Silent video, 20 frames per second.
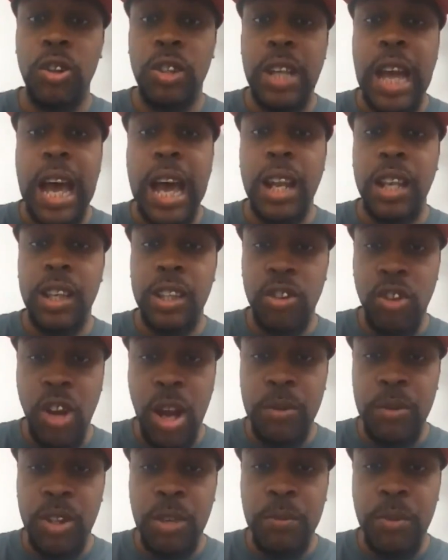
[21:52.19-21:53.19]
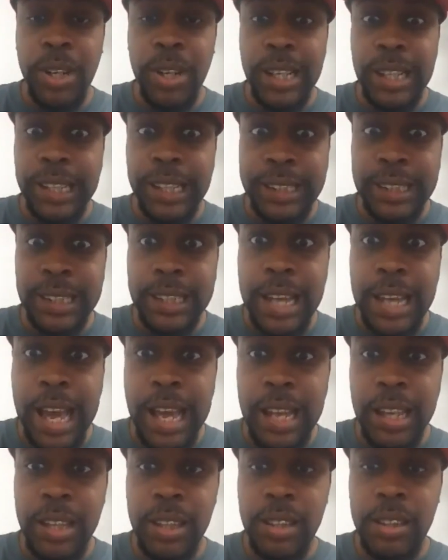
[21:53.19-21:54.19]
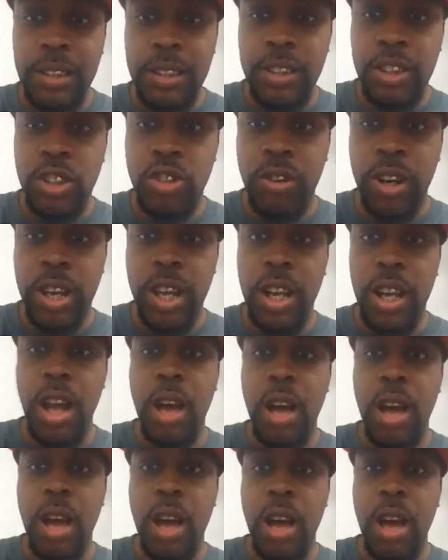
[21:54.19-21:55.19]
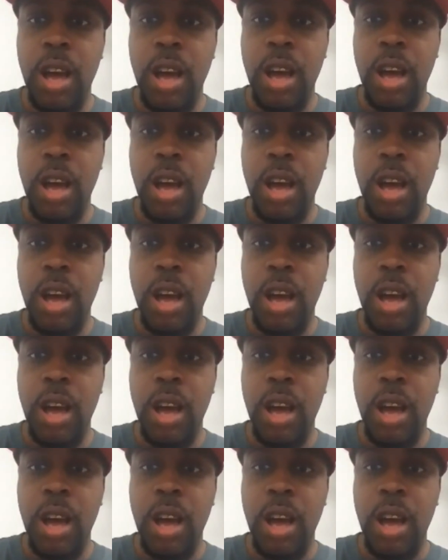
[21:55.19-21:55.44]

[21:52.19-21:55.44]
Let me see here. A whole dollar. You know I was going to bring at least a dollar.